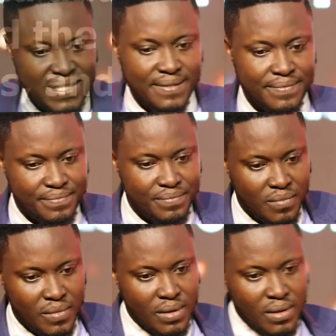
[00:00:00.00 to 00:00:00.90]
I,
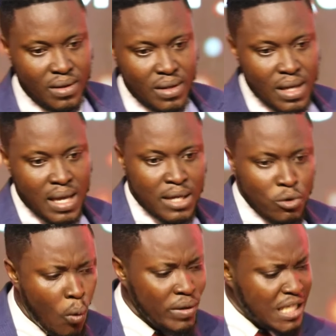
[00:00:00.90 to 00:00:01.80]
John. No,
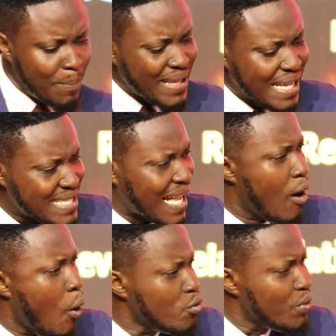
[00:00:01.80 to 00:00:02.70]
there's a part that says, I hold
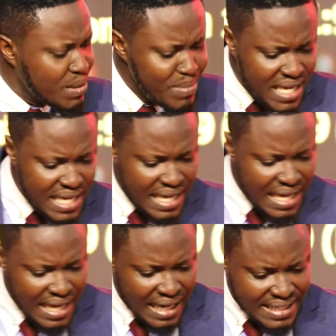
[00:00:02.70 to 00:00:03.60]
with me
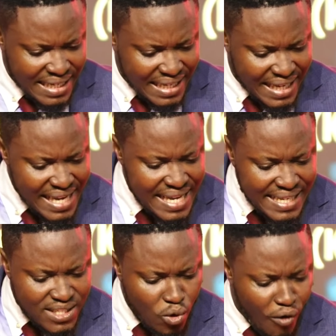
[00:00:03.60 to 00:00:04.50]
the keys
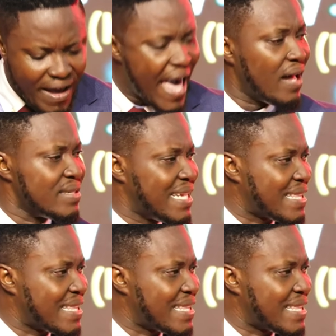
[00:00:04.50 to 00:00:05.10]
of hell, death and hell.